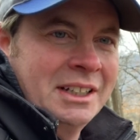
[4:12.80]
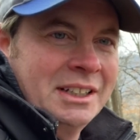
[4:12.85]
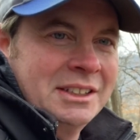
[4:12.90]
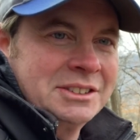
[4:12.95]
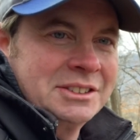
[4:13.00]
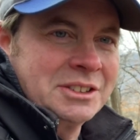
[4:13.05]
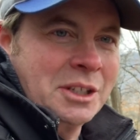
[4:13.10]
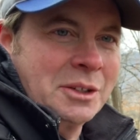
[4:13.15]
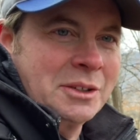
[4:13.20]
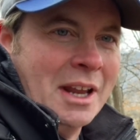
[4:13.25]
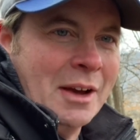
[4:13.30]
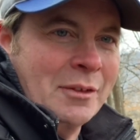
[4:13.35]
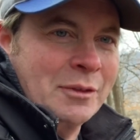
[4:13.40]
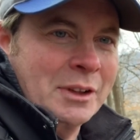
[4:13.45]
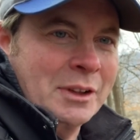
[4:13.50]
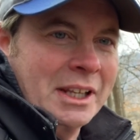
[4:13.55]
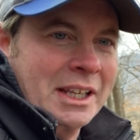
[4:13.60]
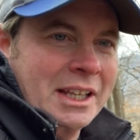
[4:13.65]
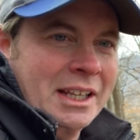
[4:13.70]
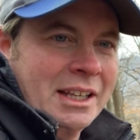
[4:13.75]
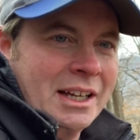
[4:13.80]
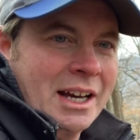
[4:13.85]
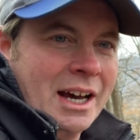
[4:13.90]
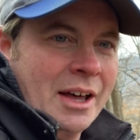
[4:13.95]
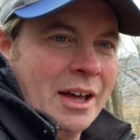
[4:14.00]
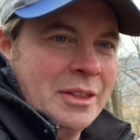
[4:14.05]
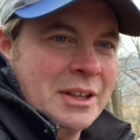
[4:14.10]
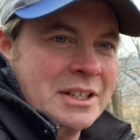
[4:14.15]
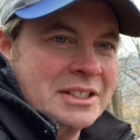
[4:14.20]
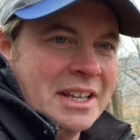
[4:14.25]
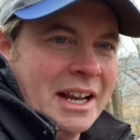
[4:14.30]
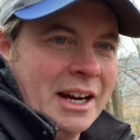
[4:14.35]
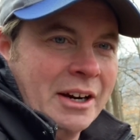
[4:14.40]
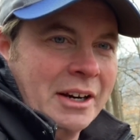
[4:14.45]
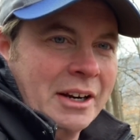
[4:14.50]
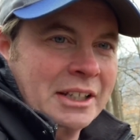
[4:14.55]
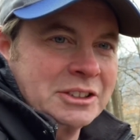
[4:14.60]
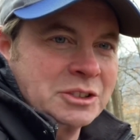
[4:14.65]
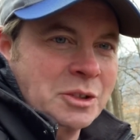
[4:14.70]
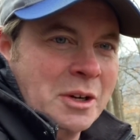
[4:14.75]
So definitely this
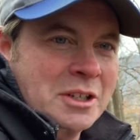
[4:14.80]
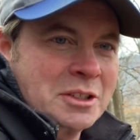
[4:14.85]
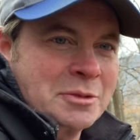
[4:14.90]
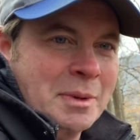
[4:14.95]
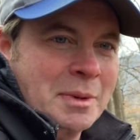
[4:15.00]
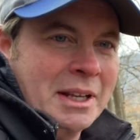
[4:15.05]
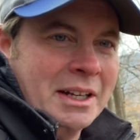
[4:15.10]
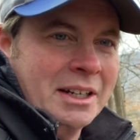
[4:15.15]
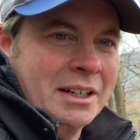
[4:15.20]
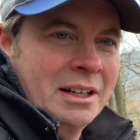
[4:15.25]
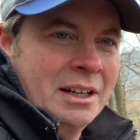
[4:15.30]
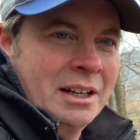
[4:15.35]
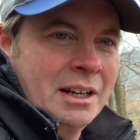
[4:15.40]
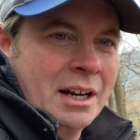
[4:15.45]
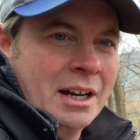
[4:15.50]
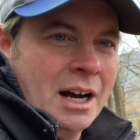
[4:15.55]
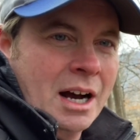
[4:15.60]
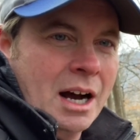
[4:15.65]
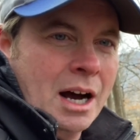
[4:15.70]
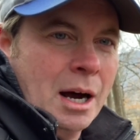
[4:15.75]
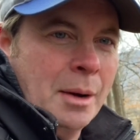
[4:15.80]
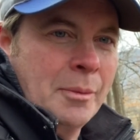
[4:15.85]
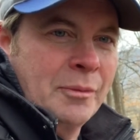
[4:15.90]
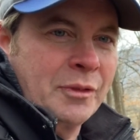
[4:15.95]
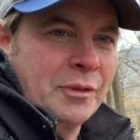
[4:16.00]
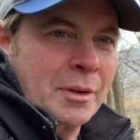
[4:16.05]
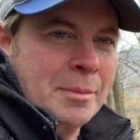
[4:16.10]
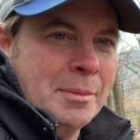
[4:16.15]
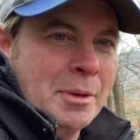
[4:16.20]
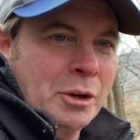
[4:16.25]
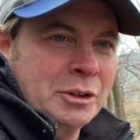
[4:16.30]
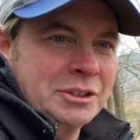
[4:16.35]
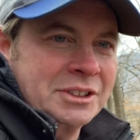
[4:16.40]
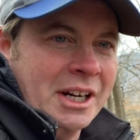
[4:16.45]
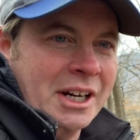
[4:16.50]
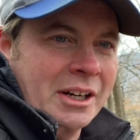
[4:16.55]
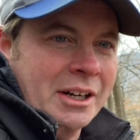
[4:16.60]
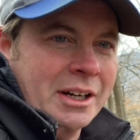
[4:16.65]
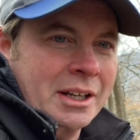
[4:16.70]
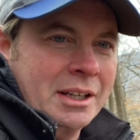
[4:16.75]
area has always been a hub for
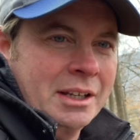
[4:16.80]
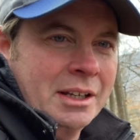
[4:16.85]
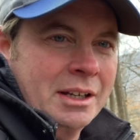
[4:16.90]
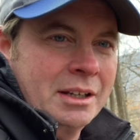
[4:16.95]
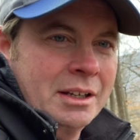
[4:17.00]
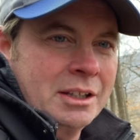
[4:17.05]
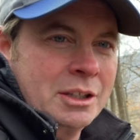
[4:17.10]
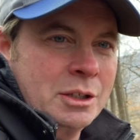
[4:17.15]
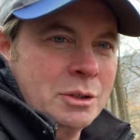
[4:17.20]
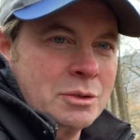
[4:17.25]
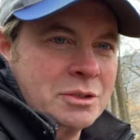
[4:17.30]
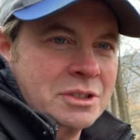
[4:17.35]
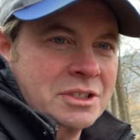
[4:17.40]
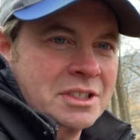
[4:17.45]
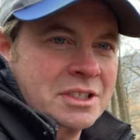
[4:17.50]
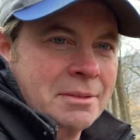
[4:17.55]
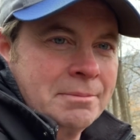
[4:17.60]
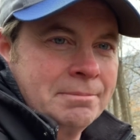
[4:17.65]
military use.